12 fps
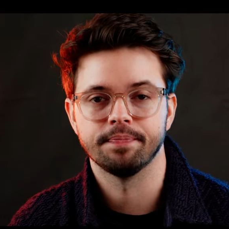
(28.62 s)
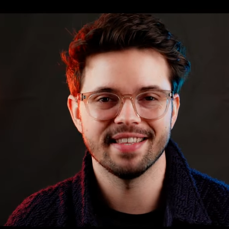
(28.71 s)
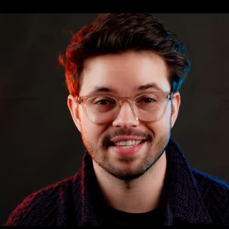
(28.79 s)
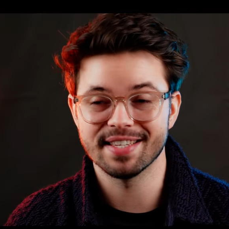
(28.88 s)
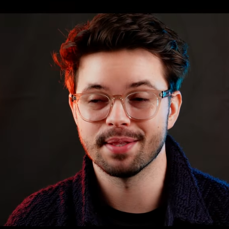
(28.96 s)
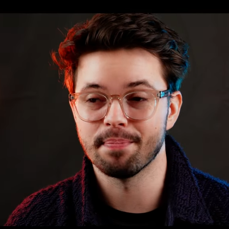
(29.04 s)

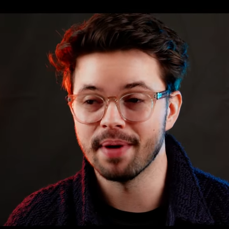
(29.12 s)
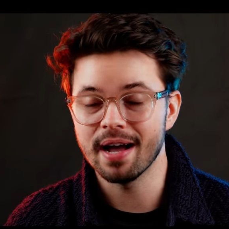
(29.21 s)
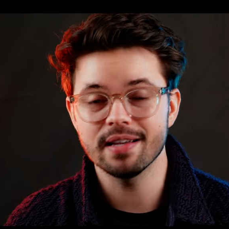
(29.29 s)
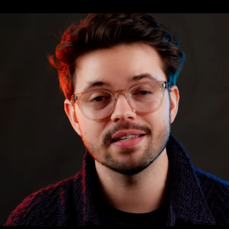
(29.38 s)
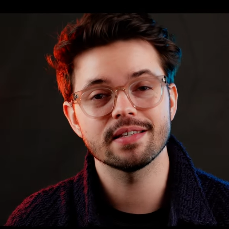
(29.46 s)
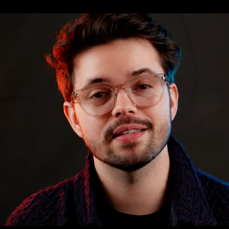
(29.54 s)
This is the
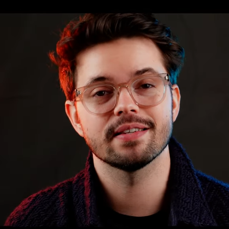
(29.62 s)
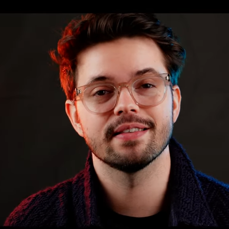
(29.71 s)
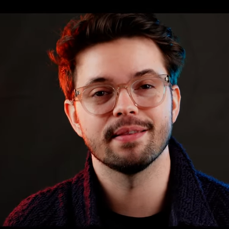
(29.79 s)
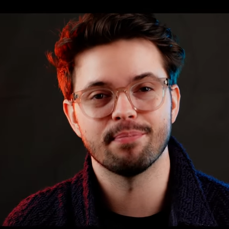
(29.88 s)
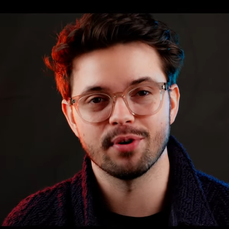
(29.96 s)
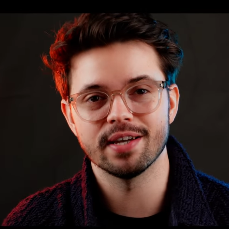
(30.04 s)
past,
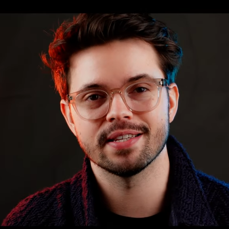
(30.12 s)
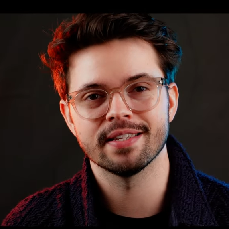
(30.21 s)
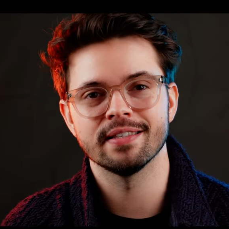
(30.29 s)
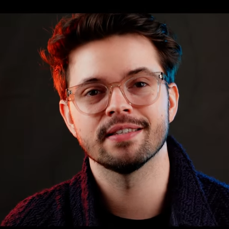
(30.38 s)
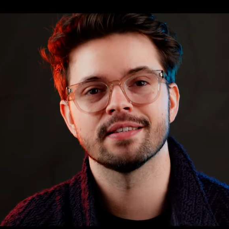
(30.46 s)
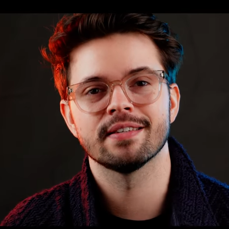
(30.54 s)
the
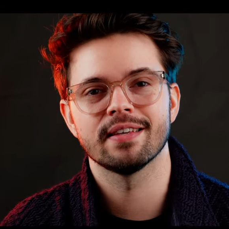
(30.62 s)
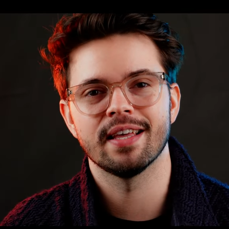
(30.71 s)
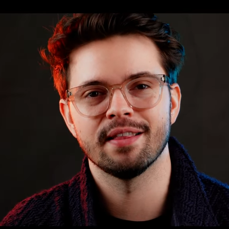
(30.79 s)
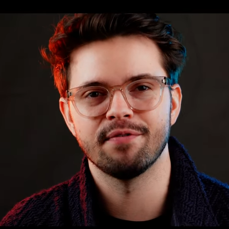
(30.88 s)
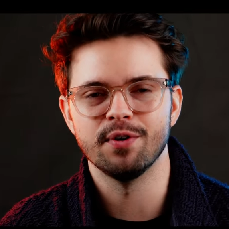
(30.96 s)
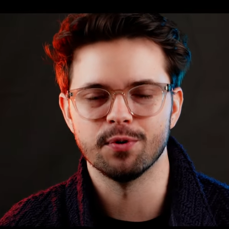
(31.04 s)
present, and
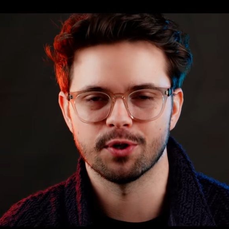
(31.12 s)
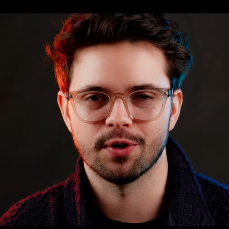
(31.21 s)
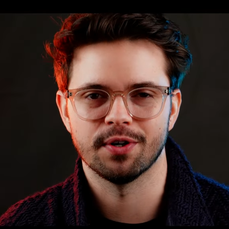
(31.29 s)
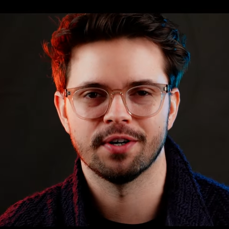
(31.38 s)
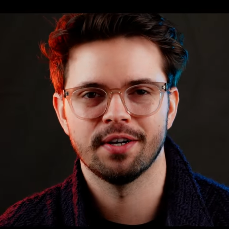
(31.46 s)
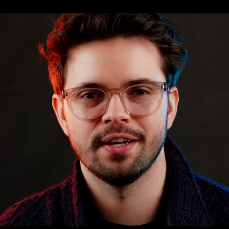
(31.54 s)
the future
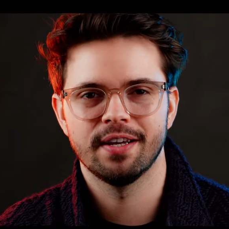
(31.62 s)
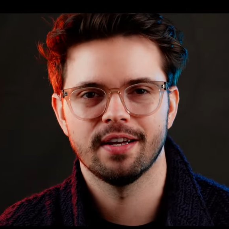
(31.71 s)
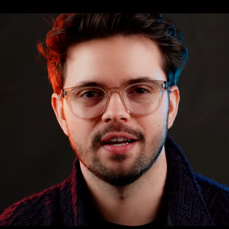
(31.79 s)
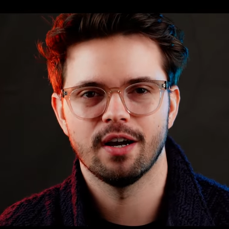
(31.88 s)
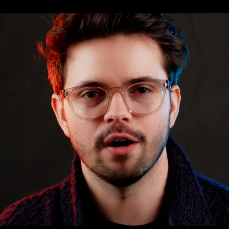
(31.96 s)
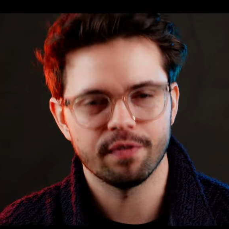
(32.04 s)

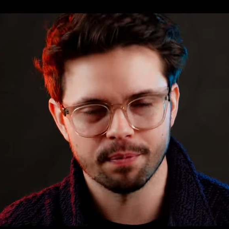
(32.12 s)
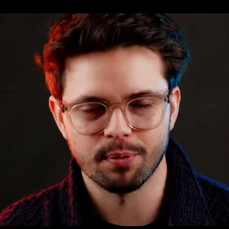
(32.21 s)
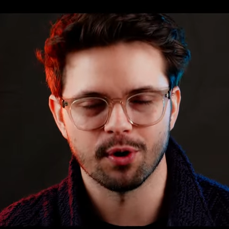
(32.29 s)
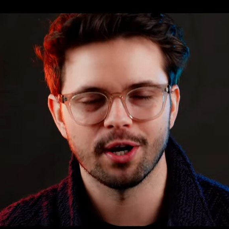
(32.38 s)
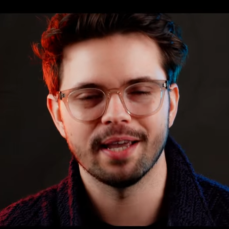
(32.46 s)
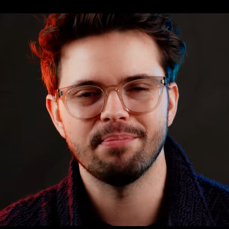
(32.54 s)
of the
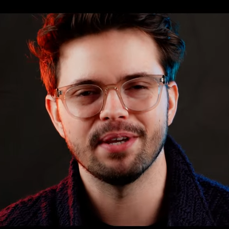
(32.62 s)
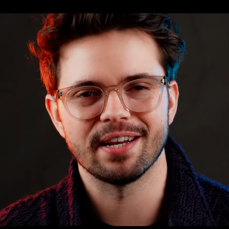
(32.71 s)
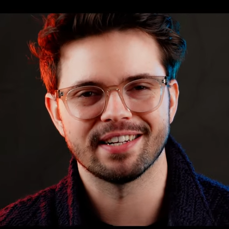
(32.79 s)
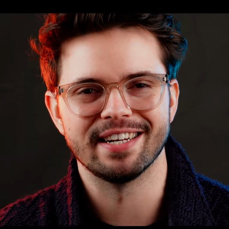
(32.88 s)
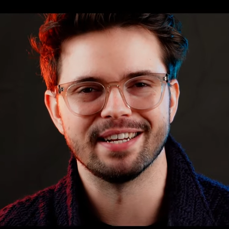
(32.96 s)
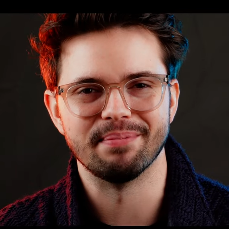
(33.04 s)
Bored Ape Yacht
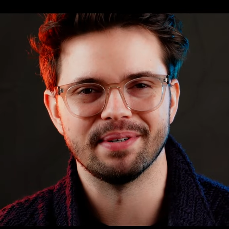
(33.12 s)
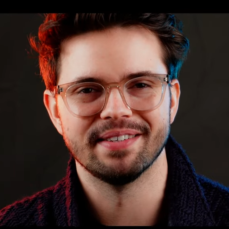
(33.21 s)
Club.